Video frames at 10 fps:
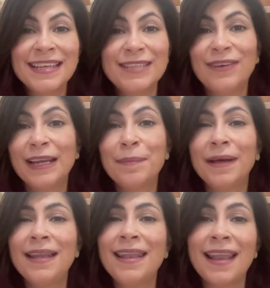develop
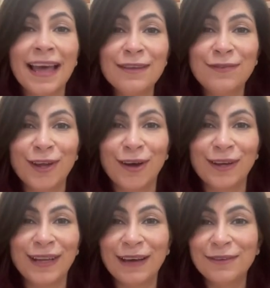a
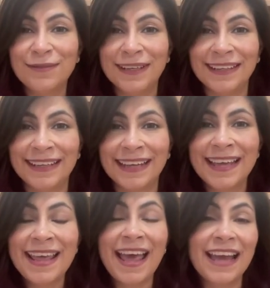lifelong love of learning
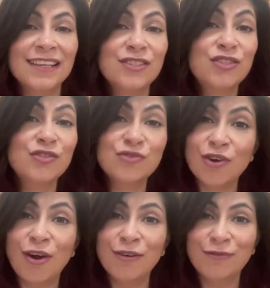and a
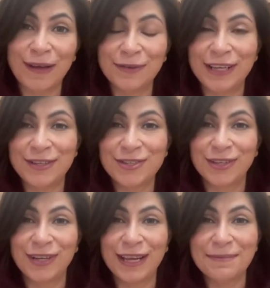strong
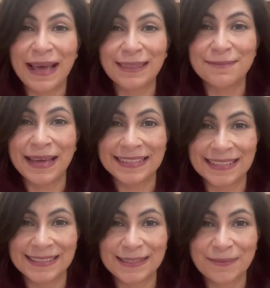foundation in
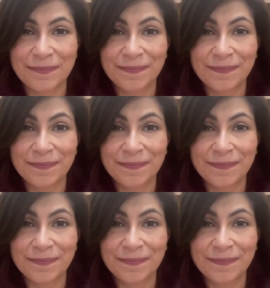mathematics.